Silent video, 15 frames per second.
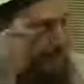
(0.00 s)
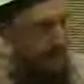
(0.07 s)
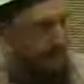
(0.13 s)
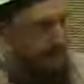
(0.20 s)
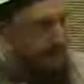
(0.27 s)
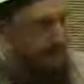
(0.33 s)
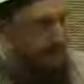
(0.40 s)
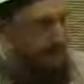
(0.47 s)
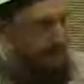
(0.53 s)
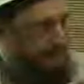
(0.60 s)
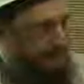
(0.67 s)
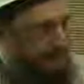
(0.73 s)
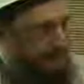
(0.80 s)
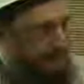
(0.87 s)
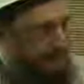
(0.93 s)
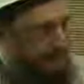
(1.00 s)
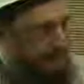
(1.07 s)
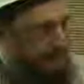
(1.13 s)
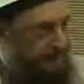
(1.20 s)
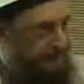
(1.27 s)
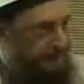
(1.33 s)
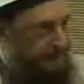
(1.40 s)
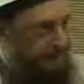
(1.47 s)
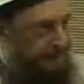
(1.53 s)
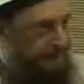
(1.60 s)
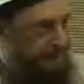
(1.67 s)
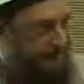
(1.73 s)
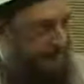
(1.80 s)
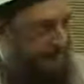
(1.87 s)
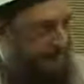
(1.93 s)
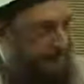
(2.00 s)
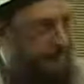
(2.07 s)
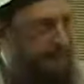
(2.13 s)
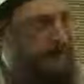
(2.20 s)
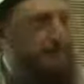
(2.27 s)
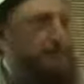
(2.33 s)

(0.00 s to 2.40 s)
from the verses of the Quran,